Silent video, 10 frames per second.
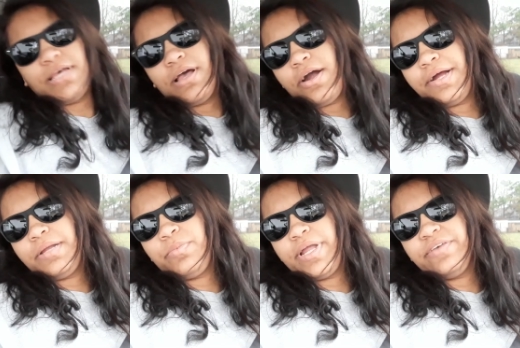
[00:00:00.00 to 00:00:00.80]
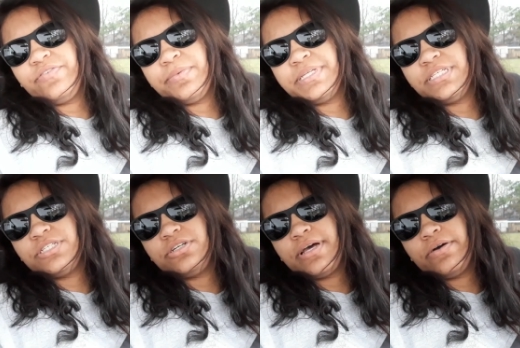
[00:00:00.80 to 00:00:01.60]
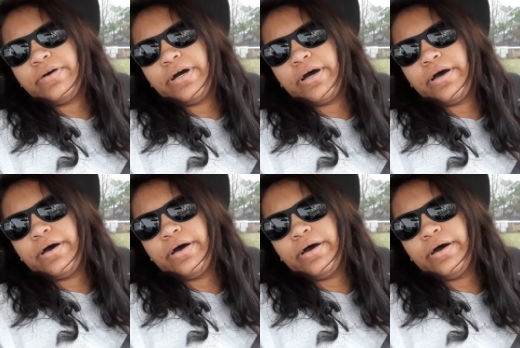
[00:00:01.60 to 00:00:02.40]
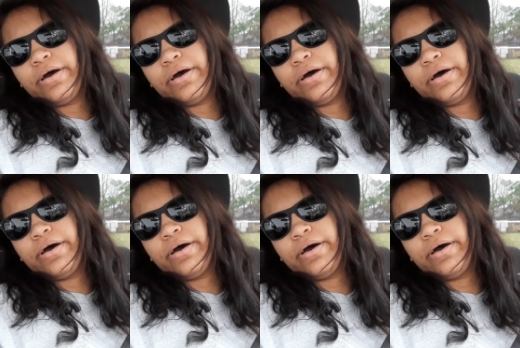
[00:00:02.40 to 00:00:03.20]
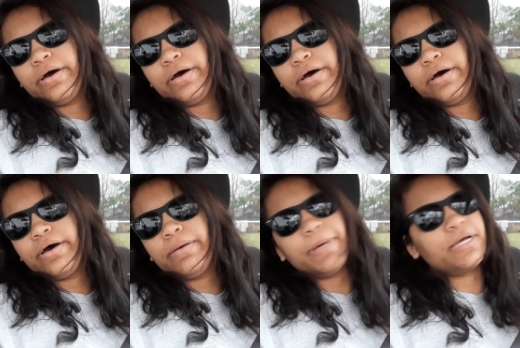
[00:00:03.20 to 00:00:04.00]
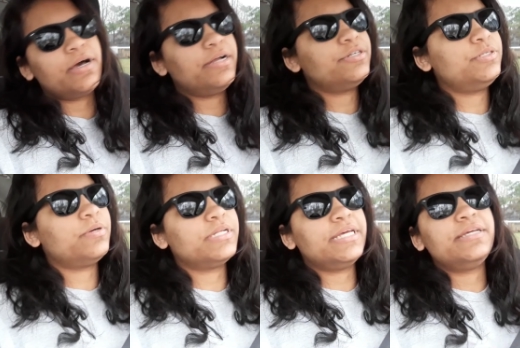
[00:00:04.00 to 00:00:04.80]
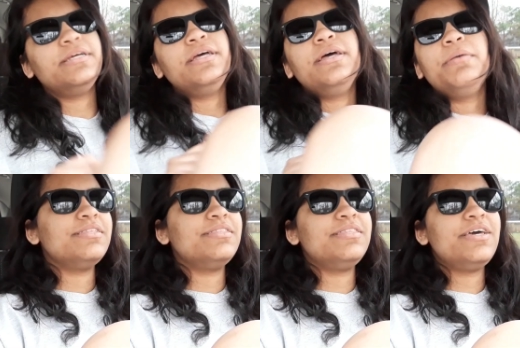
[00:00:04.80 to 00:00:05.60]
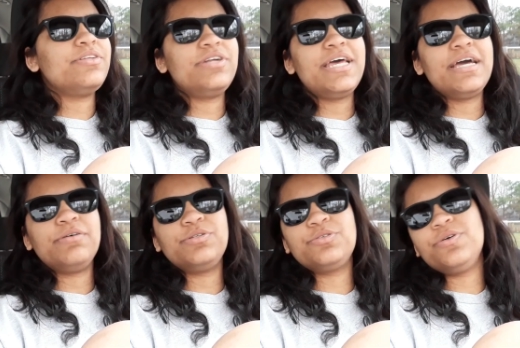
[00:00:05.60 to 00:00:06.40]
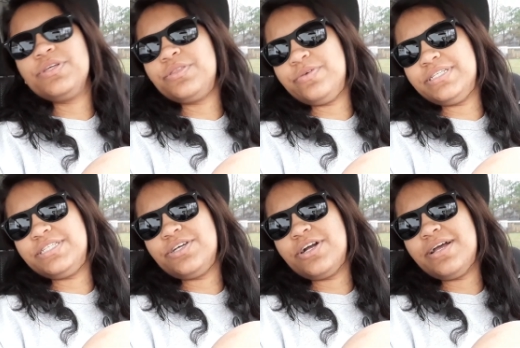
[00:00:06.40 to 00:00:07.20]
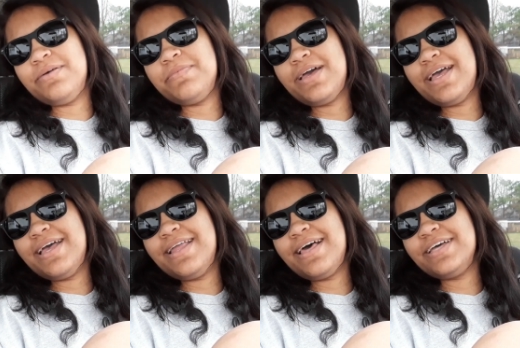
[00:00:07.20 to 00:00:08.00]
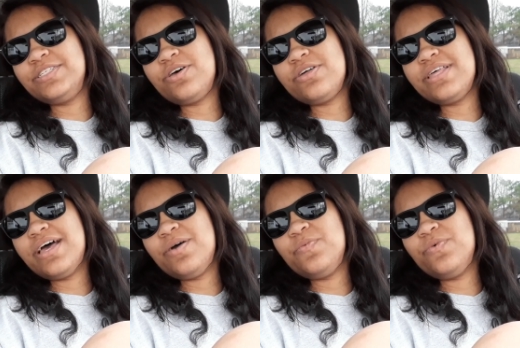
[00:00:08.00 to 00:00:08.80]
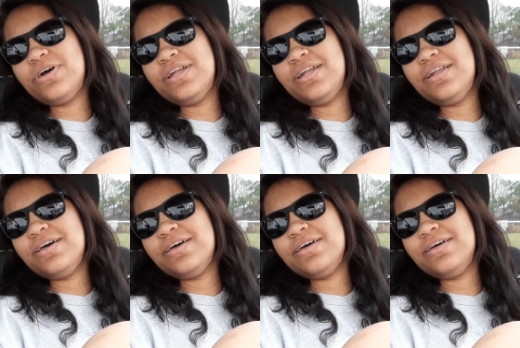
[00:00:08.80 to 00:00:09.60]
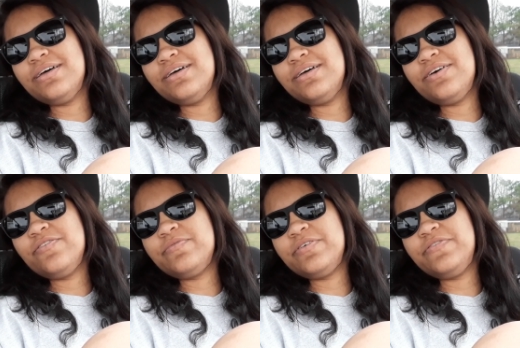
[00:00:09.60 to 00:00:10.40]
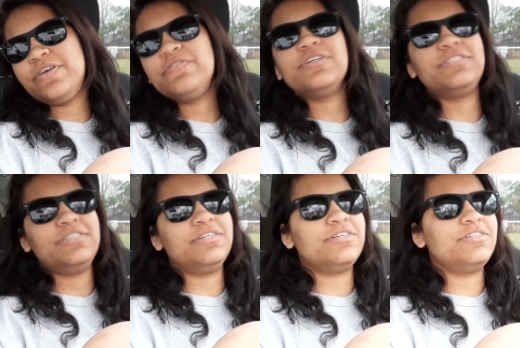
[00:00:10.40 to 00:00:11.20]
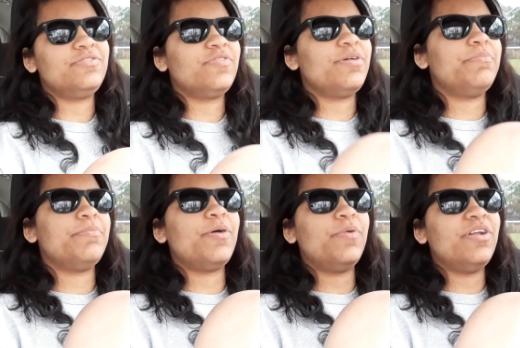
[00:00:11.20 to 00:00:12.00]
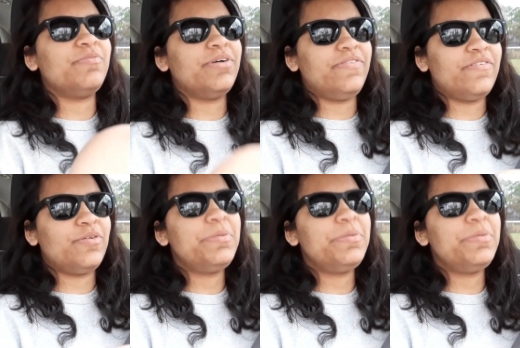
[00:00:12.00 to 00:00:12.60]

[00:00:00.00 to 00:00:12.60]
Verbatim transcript: All right, I'm waiting for my sister now. Um, I got here too early. The other day, I was scrolling through Instagram and I saw that one of my favorite singers from one of my favorite